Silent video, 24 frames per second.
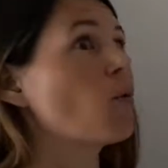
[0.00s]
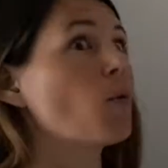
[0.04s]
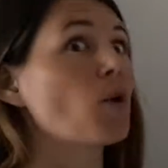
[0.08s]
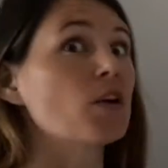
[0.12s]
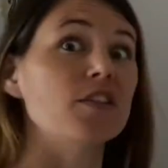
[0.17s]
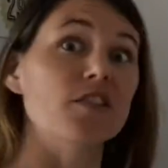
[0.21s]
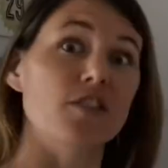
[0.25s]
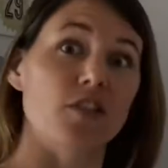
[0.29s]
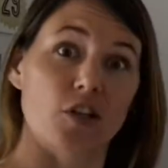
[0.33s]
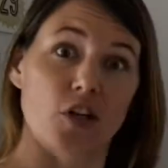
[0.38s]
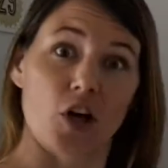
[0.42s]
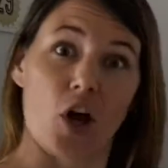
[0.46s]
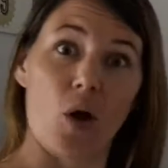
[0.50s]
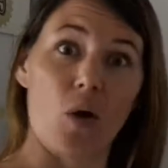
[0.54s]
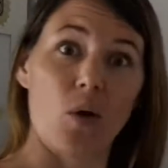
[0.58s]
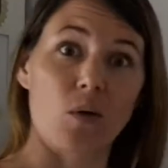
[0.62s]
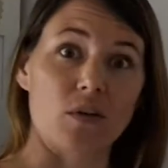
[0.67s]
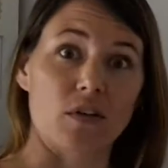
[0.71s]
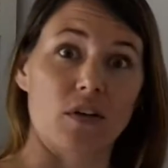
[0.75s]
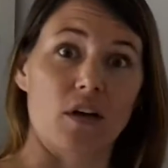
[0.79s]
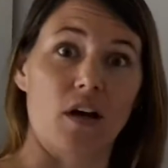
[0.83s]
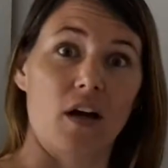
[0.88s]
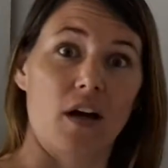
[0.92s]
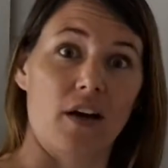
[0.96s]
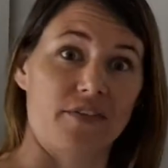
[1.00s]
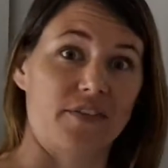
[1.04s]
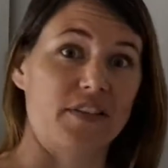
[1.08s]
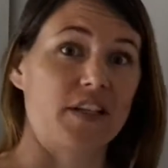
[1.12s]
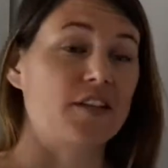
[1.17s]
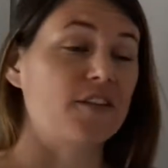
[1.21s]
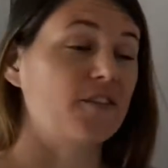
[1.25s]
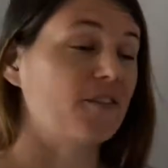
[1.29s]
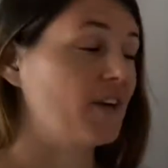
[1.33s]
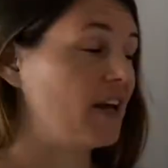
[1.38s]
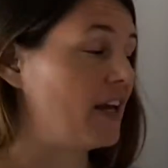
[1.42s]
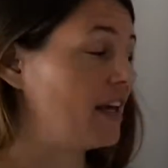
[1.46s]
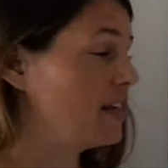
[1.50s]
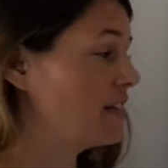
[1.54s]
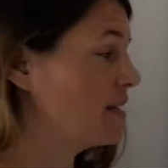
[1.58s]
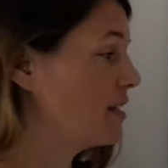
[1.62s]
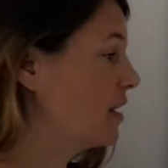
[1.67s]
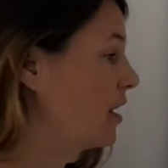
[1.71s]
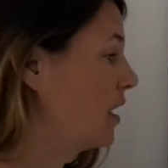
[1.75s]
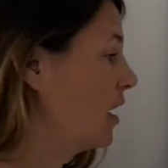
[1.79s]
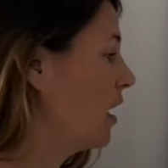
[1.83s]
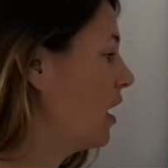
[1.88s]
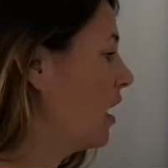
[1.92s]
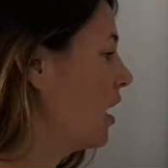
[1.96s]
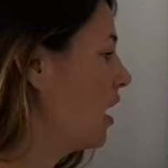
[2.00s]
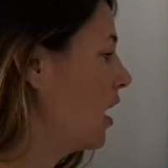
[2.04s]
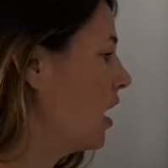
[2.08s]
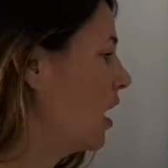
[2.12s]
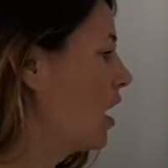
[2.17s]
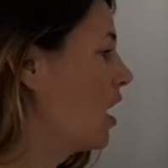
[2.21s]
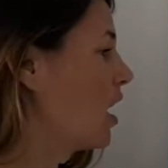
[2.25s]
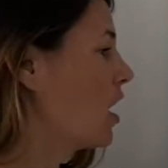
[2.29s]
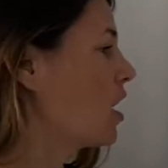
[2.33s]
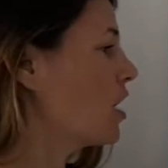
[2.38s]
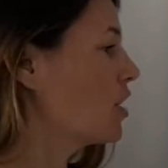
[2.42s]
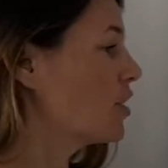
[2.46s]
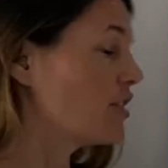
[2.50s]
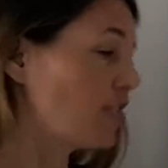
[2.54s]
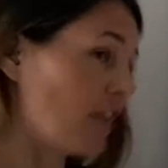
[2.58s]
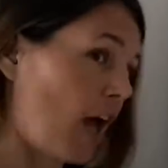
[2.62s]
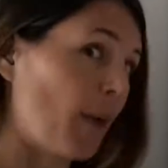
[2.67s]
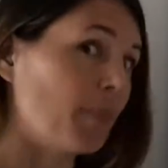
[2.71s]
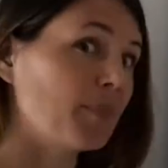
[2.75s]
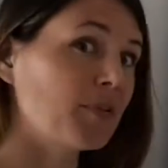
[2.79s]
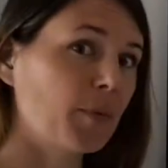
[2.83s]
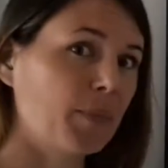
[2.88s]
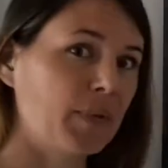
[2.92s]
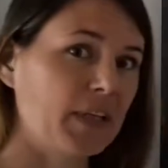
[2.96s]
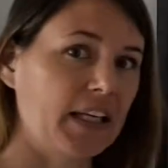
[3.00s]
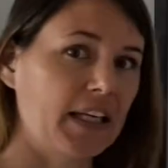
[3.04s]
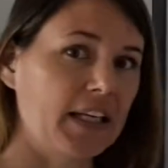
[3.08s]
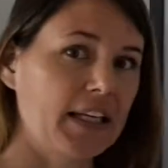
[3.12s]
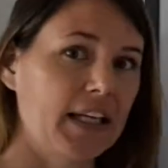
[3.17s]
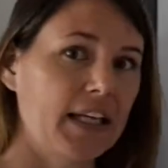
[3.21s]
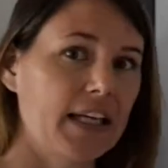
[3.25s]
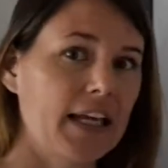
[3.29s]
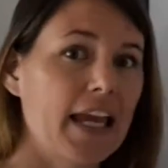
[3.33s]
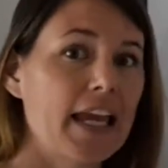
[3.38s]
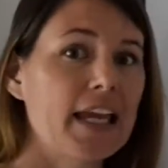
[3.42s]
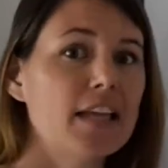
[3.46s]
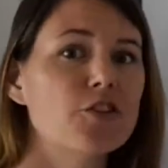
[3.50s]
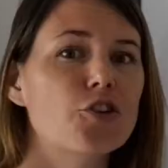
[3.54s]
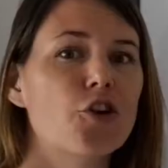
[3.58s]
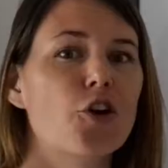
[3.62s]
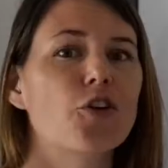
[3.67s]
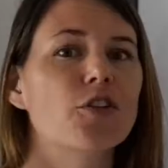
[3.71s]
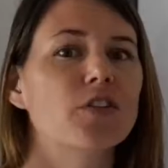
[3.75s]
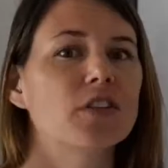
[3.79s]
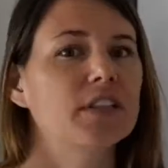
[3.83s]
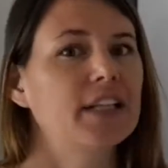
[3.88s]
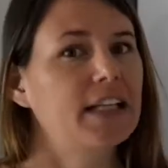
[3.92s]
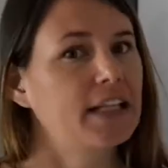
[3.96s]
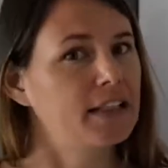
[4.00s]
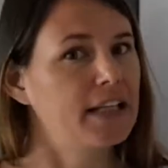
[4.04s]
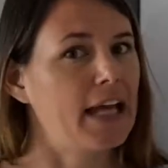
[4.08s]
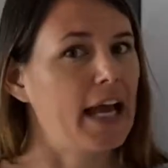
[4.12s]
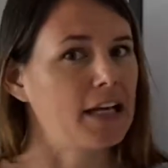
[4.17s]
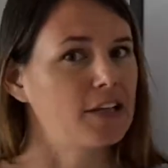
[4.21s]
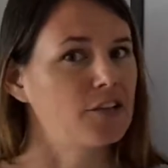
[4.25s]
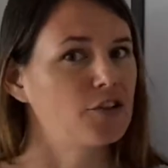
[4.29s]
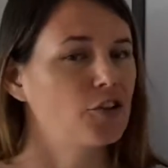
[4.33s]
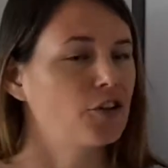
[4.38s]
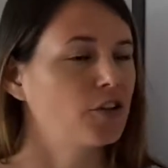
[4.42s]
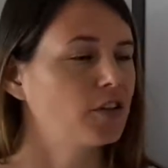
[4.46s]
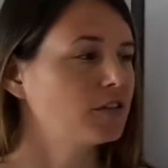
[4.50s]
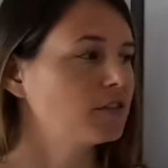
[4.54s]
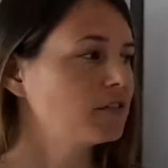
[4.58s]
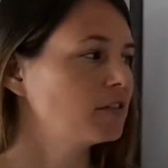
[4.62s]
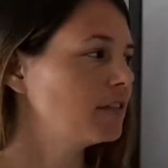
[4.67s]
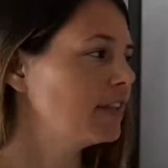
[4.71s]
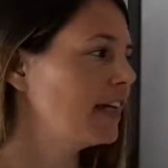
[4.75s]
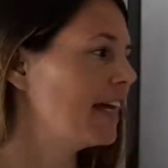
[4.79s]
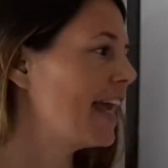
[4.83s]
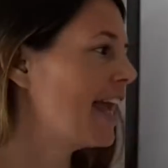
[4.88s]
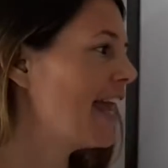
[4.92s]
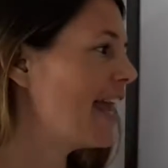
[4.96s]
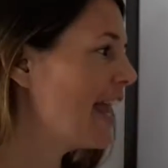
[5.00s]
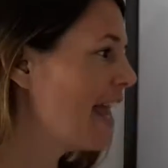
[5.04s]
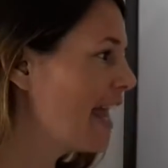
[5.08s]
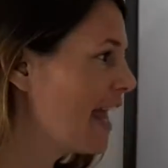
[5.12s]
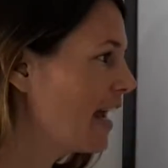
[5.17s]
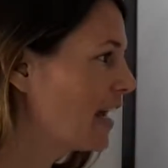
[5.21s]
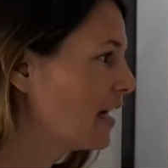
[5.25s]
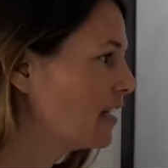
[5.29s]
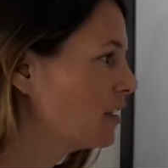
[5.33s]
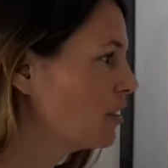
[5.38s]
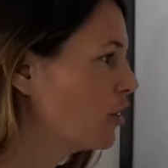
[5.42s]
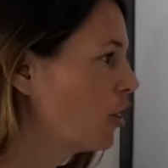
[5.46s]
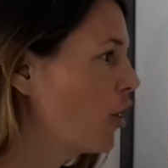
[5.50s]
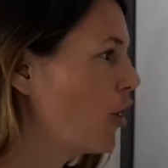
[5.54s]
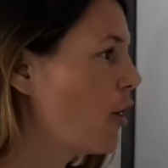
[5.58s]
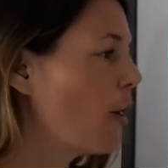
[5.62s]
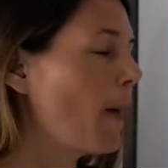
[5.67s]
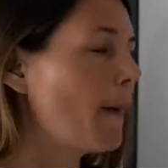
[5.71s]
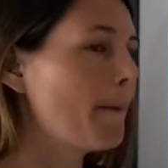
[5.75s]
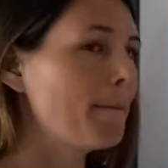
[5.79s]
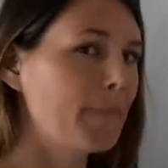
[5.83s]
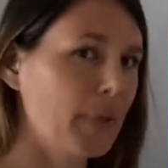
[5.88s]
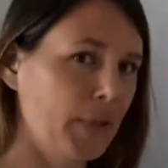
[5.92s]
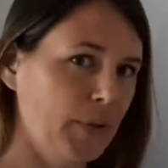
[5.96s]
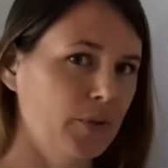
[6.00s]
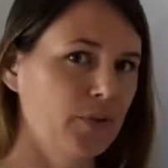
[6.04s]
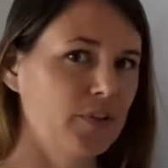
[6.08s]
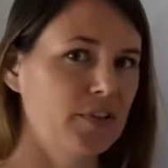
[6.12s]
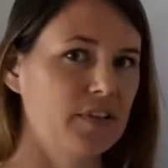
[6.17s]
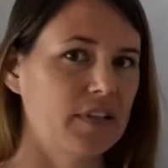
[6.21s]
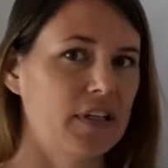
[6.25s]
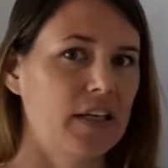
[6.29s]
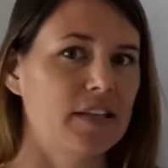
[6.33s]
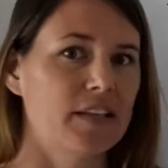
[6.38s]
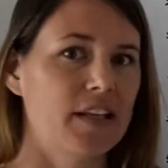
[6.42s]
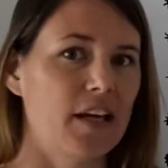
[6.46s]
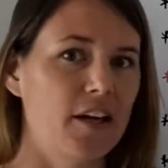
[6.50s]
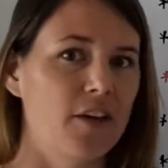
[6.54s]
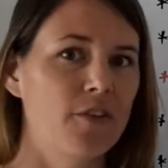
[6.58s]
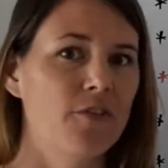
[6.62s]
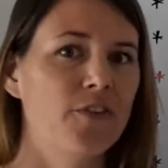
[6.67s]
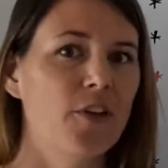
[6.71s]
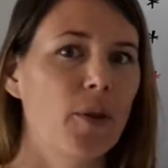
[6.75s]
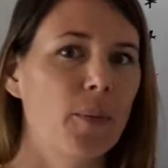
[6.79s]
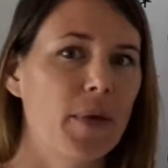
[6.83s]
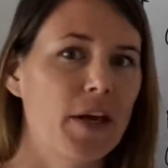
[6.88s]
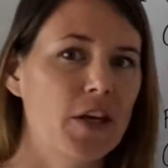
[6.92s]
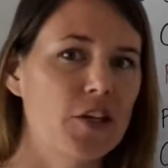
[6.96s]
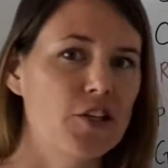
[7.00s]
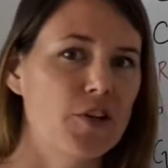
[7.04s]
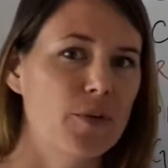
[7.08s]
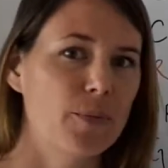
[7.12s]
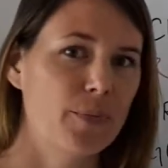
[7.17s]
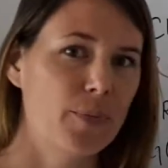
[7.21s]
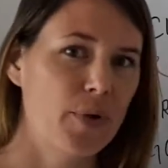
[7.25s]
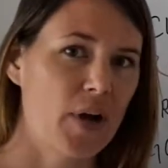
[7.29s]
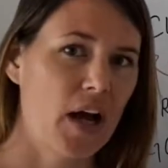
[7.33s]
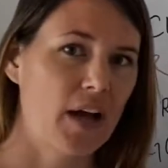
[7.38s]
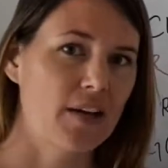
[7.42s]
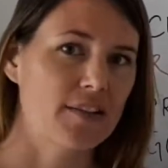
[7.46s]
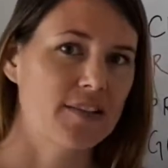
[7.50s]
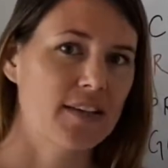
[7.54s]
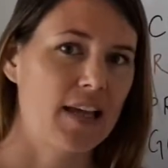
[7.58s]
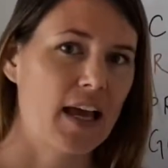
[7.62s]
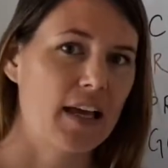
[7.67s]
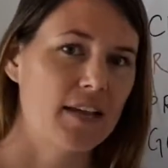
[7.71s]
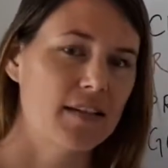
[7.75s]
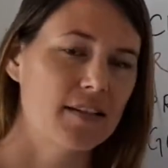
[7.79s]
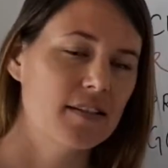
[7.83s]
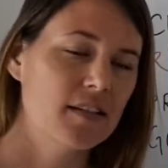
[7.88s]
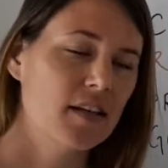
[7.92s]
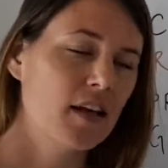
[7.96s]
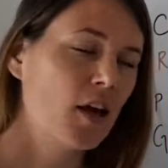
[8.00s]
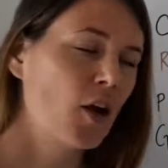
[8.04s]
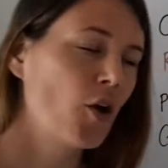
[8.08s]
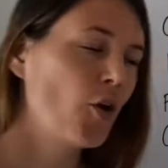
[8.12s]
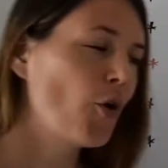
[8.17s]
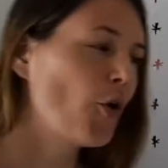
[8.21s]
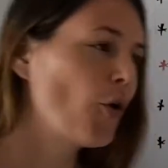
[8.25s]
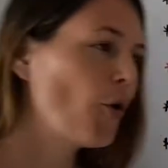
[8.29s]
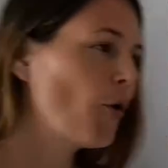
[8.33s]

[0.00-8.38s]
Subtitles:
What's the goal of this phase? Stop the bleeding, internal and external, and boost the inflammation process.